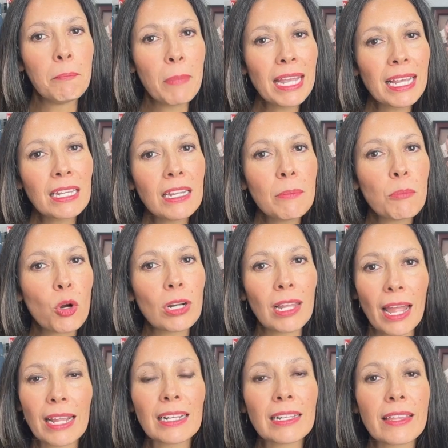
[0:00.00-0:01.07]
making it more
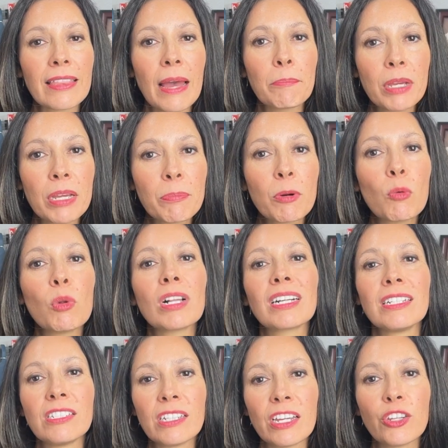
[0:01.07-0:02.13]
likely that people will
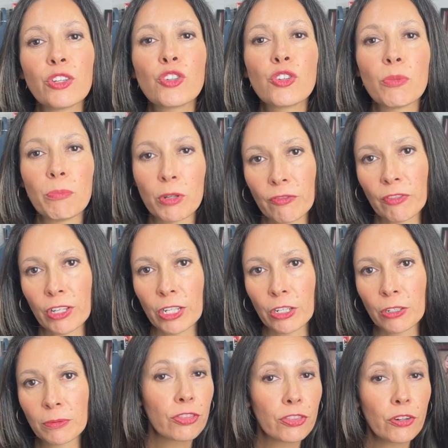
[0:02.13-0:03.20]
continue to move
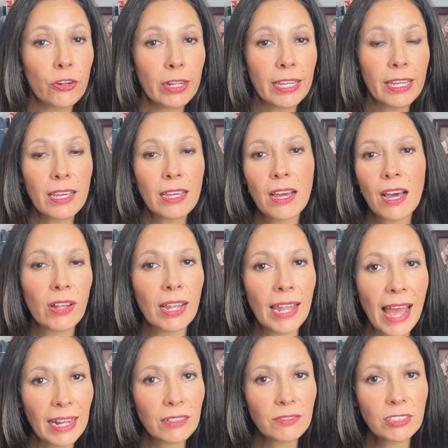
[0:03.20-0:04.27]
here. Three, the
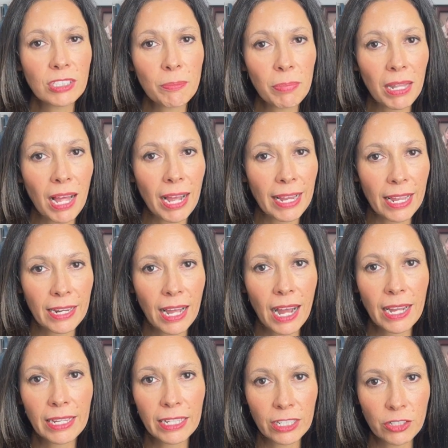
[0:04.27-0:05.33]
lack of supply and
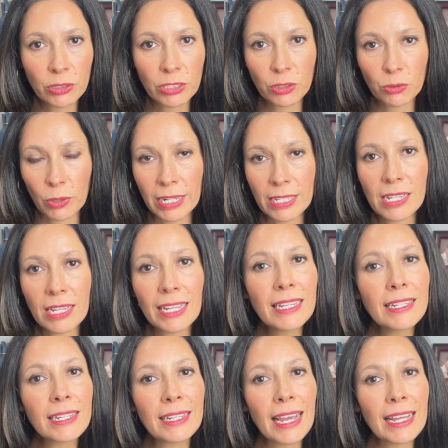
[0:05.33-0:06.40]
high interest rates
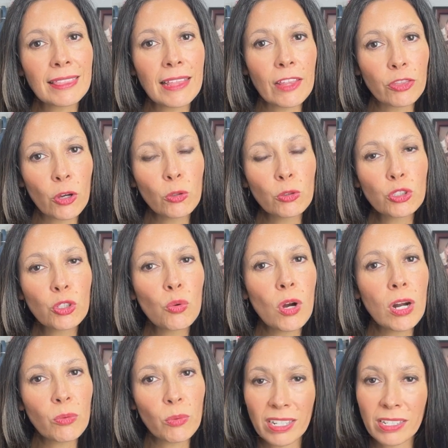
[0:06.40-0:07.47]
indicate that those who
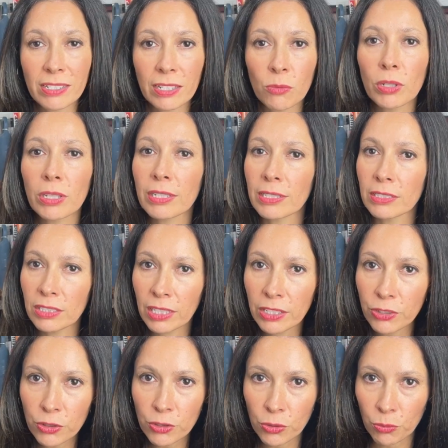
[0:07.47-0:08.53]
are renting will
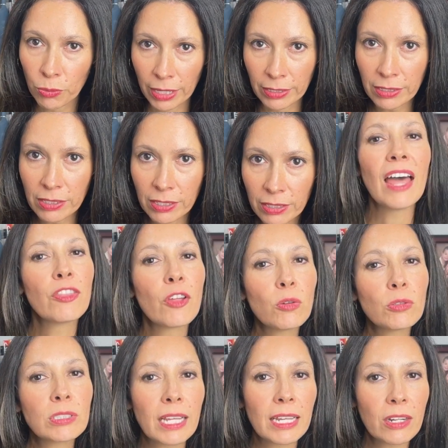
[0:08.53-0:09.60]
continue to rent, and
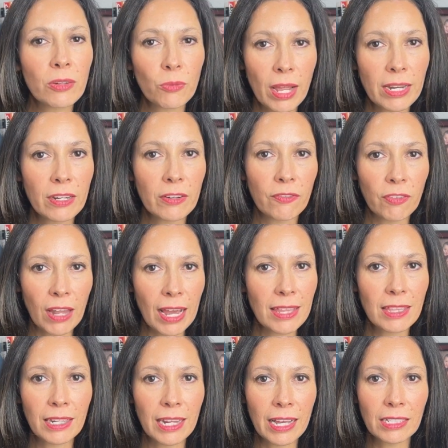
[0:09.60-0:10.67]
those getting ready to fly
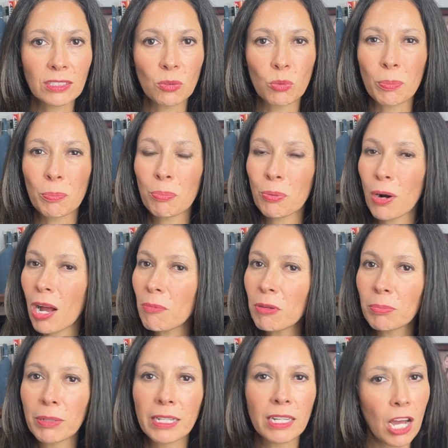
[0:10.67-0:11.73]
the nest will
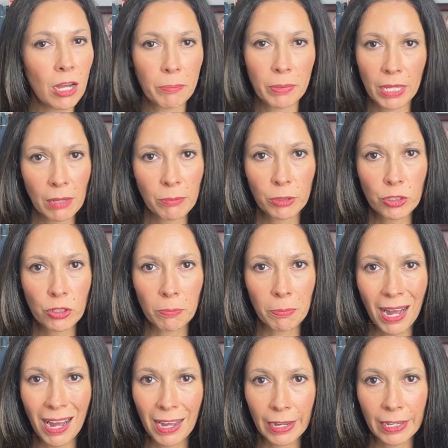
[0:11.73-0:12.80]
probably not be able to
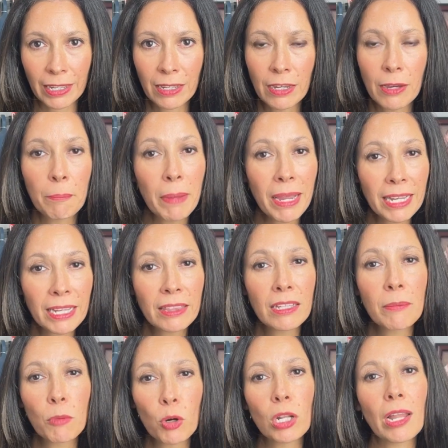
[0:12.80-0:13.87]
buy, making
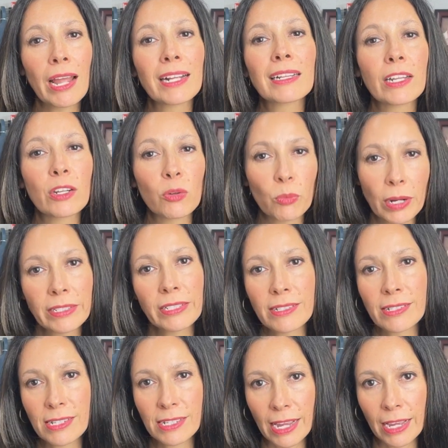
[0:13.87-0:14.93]
them more likely to rent
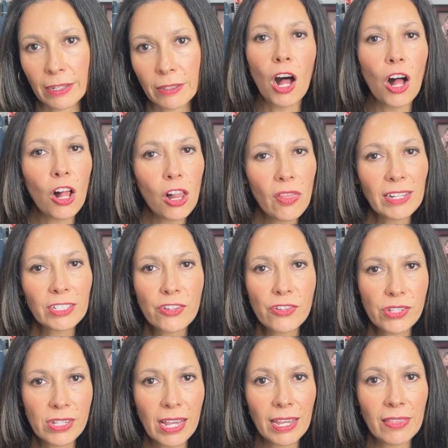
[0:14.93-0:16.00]
instead. All that to
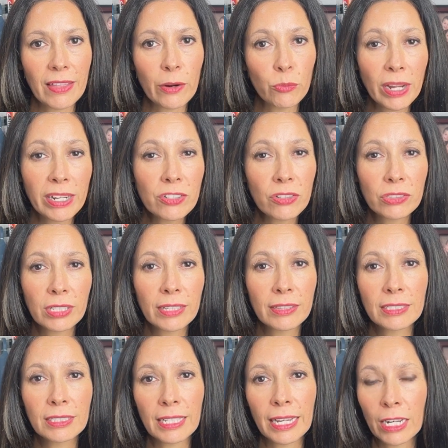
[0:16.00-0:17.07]
say that rentals in
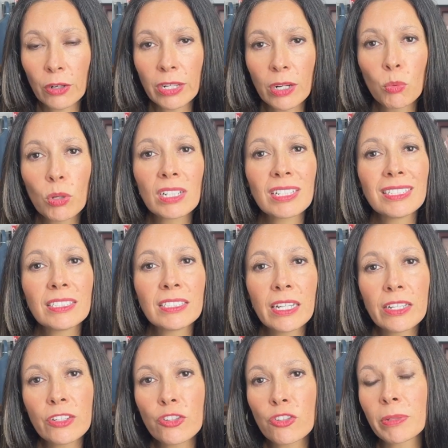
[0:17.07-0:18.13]
this area will
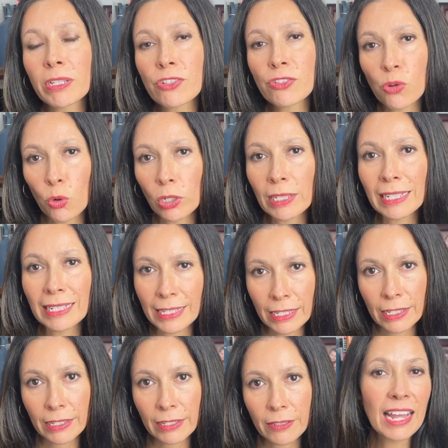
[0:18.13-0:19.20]
continue to be sorely
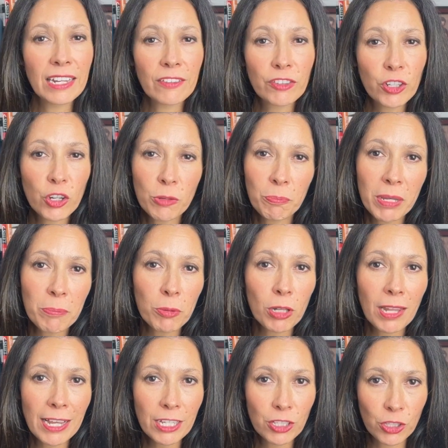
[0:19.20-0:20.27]
needed. And if good people
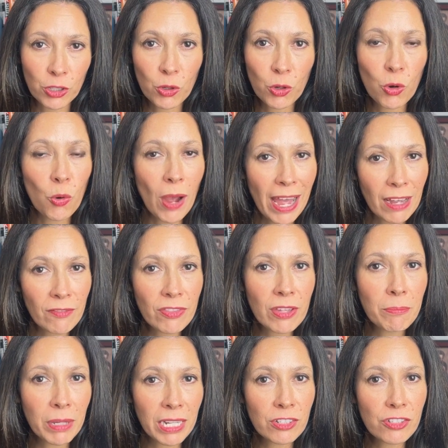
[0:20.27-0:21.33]
like you who have the
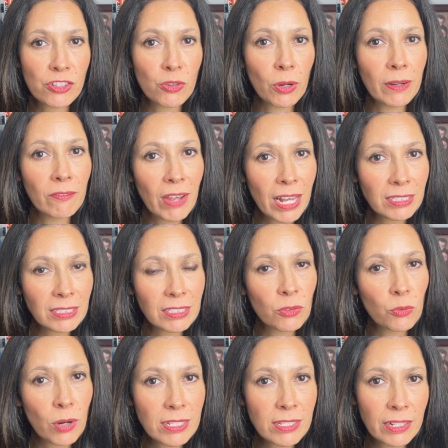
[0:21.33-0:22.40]
means to invest in
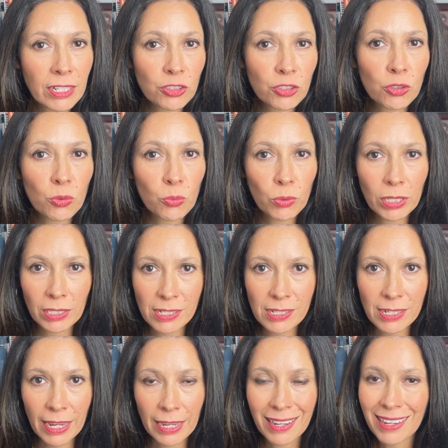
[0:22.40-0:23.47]
residential real
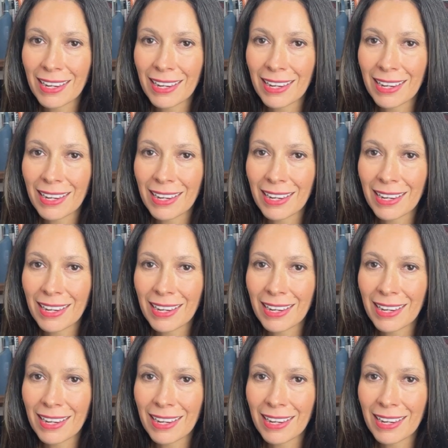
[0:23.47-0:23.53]
estate,